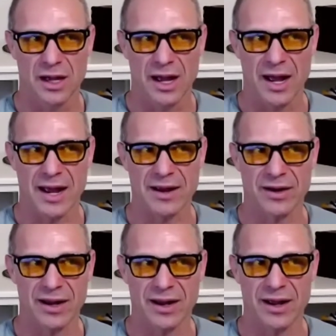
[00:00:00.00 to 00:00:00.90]
I,
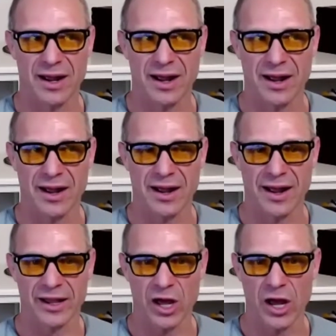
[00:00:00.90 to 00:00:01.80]

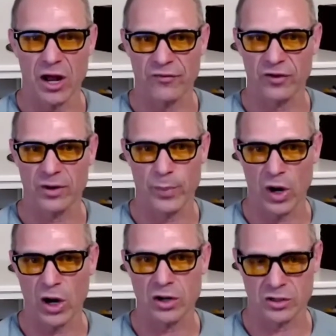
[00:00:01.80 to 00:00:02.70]
I got offered a
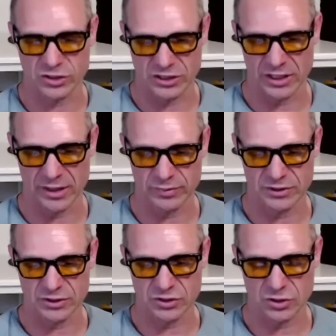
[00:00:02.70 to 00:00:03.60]
partnership
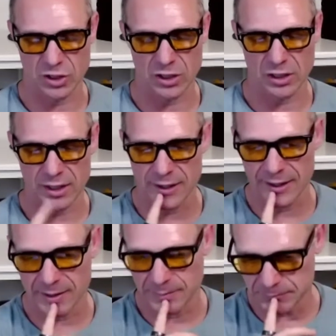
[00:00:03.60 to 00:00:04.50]
to start
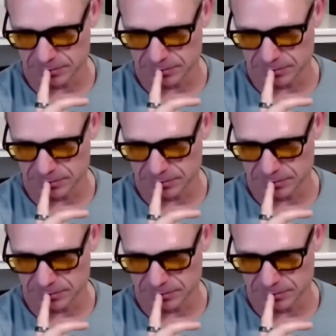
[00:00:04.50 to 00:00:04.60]
um,